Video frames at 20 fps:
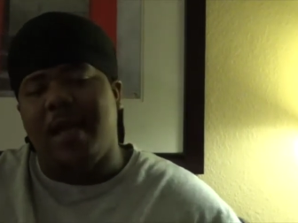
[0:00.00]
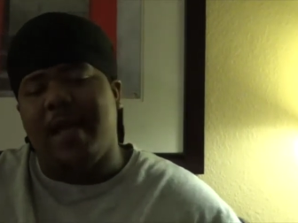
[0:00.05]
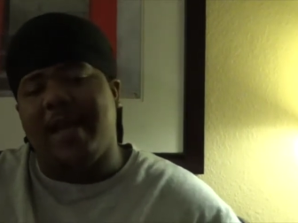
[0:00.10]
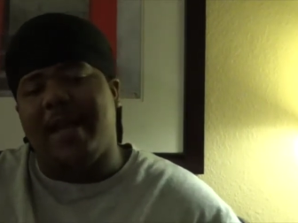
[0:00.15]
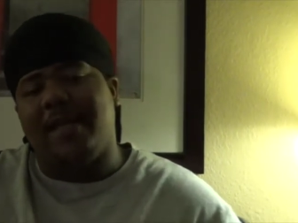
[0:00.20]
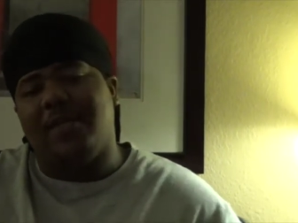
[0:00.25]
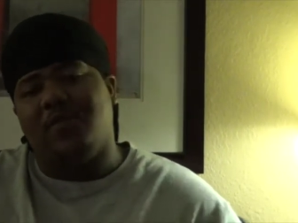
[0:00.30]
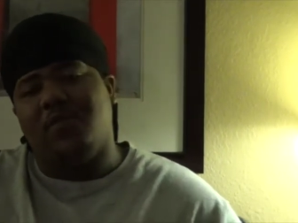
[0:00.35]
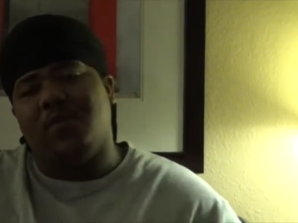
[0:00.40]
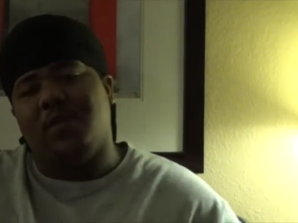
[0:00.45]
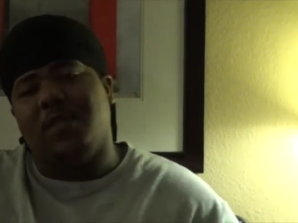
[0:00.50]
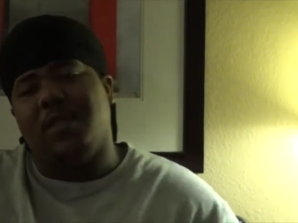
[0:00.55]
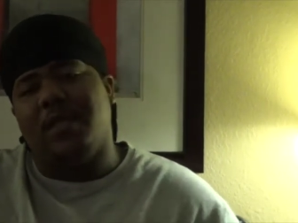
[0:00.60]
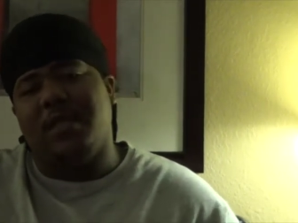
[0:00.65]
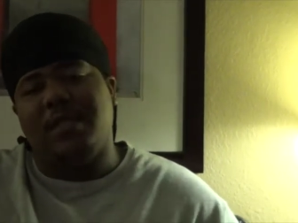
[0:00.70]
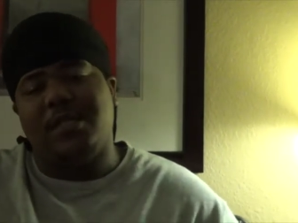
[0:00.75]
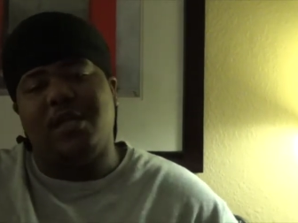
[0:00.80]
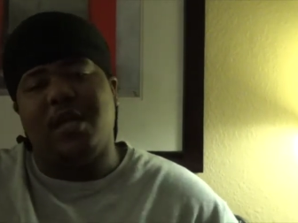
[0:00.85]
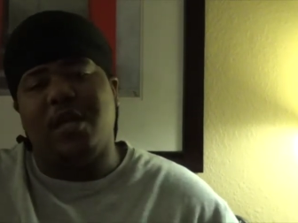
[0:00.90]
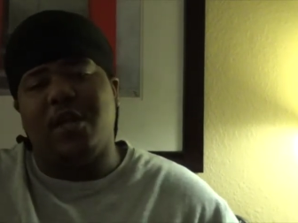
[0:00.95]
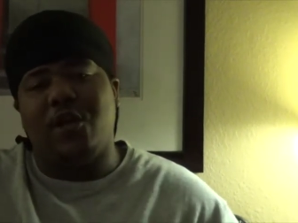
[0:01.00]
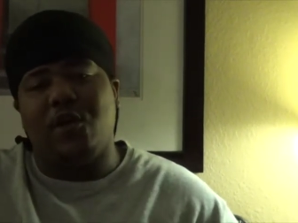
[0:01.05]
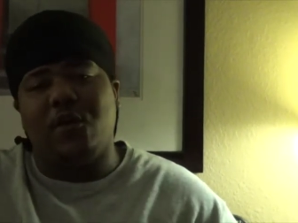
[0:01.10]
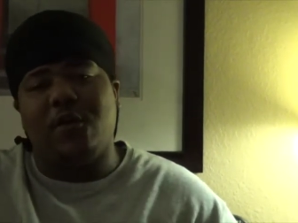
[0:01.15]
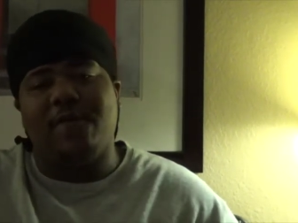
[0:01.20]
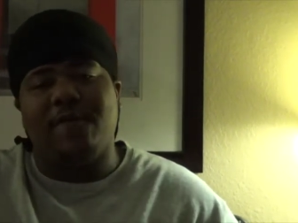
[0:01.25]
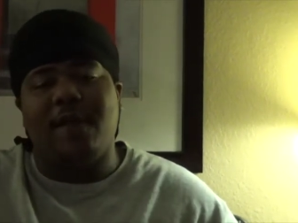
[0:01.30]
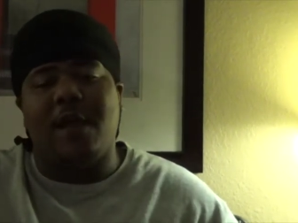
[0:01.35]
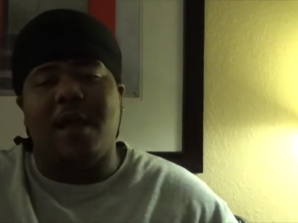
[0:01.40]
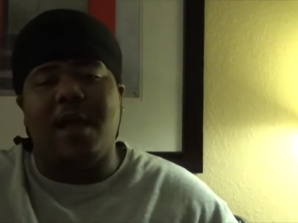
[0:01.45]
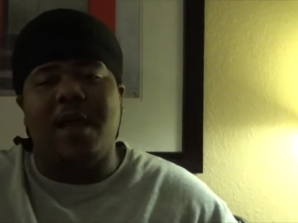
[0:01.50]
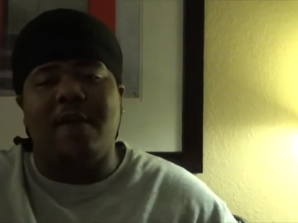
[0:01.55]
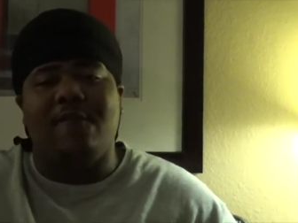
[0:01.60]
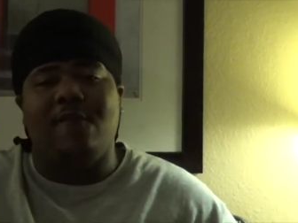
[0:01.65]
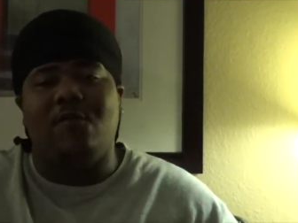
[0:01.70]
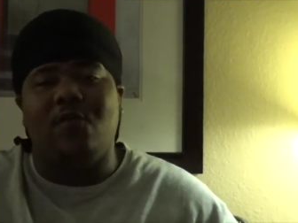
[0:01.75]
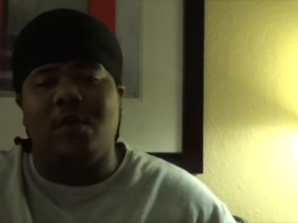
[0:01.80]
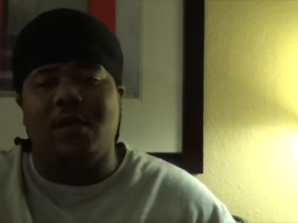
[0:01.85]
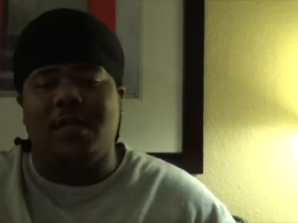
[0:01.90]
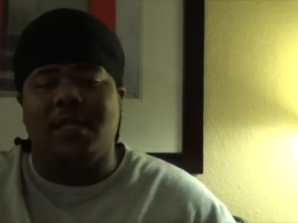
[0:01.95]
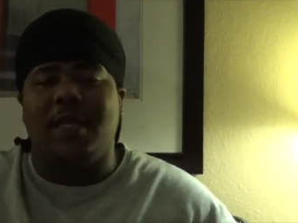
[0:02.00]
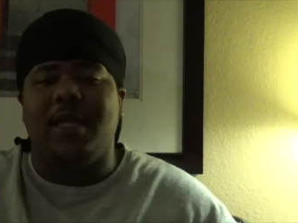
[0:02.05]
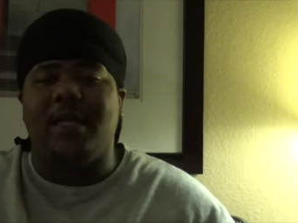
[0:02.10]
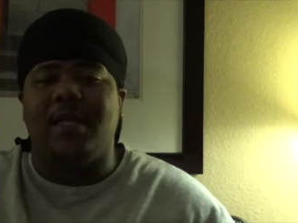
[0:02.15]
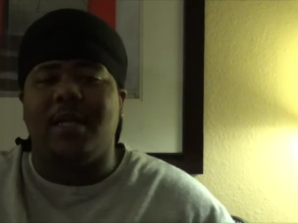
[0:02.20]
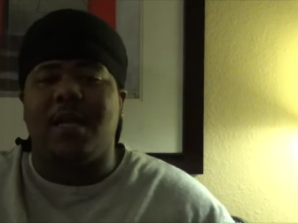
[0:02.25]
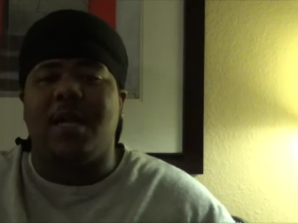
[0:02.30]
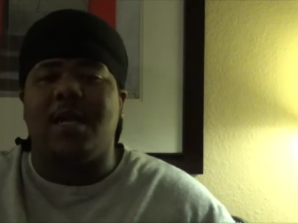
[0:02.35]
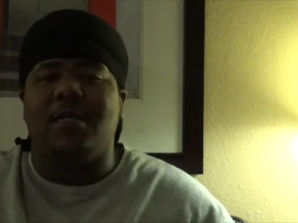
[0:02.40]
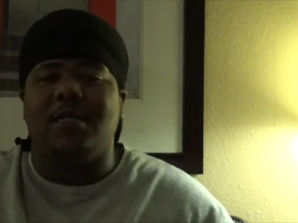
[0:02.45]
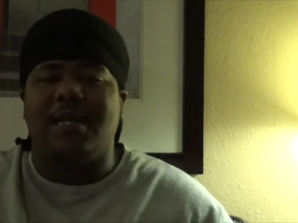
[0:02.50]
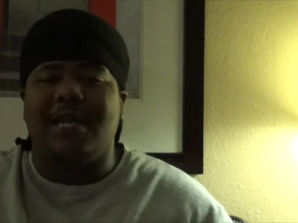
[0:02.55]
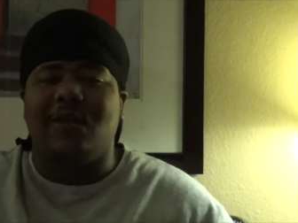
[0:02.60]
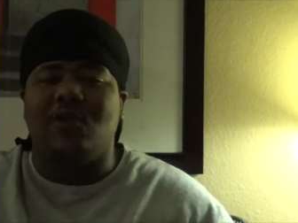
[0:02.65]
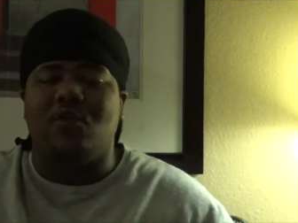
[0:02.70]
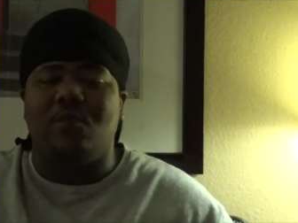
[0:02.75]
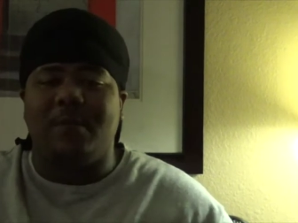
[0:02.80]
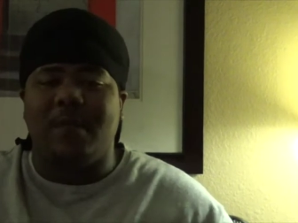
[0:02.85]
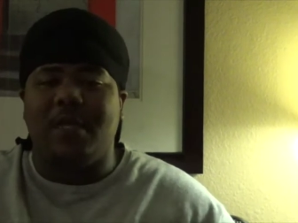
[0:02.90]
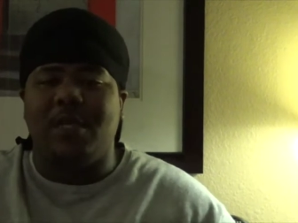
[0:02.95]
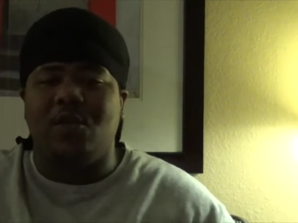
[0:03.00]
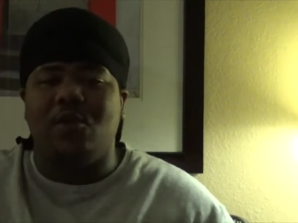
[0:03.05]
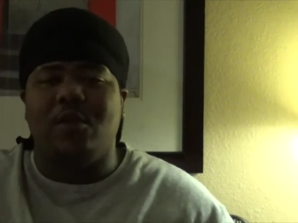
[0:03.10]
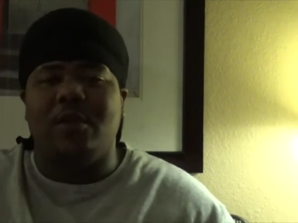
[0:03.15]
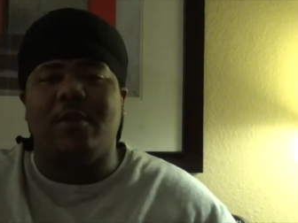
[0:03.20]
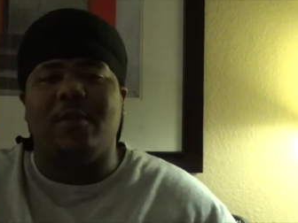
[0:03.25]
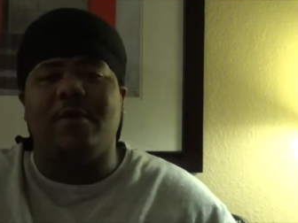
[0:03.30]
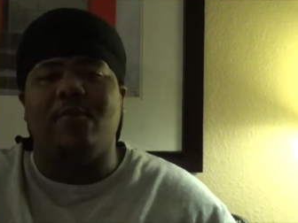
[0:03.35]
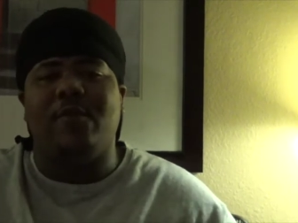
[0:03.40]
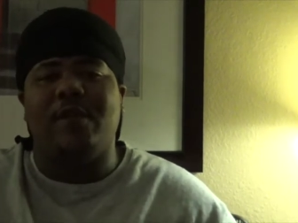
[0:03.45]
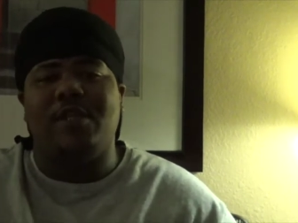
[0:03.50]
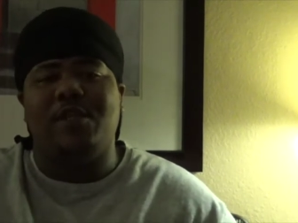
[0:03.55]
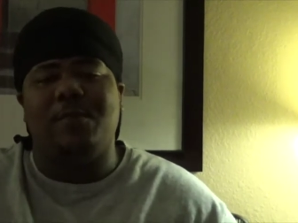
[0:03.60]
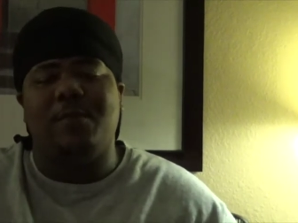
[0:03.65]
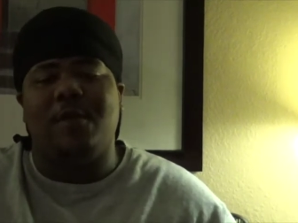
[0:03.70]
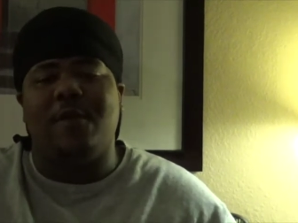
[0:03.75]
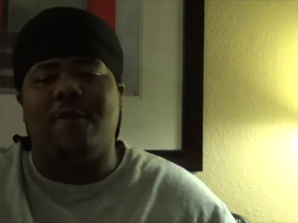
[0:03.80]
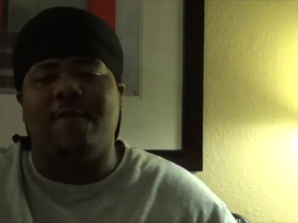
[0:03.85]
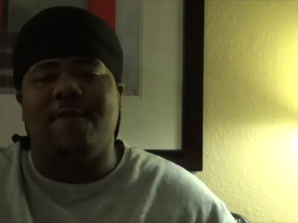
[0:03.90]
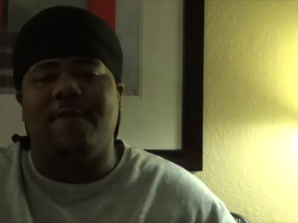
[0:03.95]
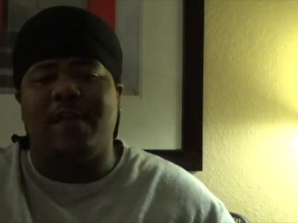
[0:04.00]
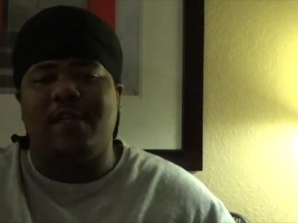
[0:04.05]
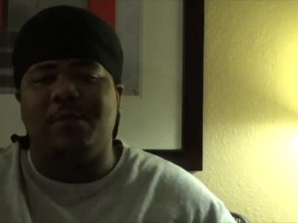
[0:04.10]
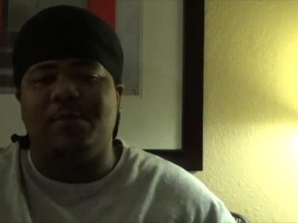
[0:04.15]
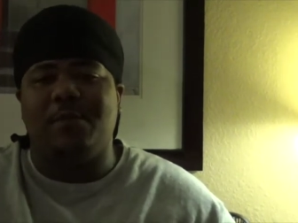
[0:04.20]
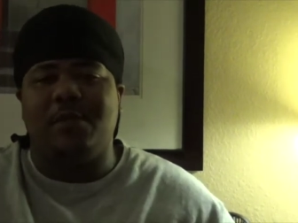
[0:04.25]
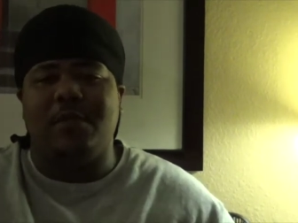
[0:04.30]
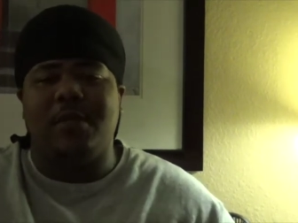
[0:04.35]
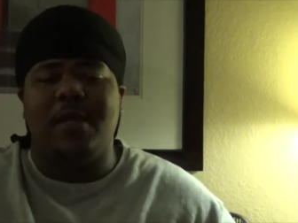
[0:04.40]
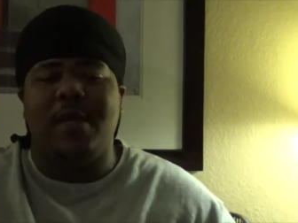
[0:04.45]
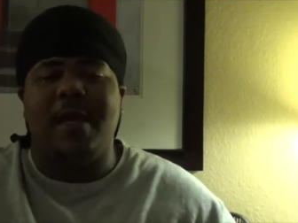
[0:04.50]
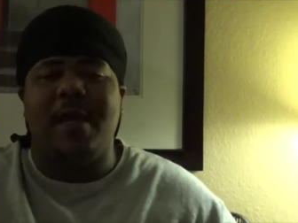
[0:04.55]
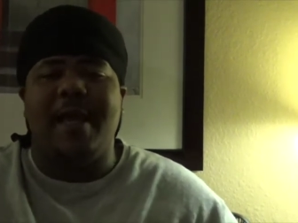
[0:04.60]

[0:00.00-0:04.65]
and I just want to let y'all know if y'all ever wanted to get in contact with me, you can reach me on Facebook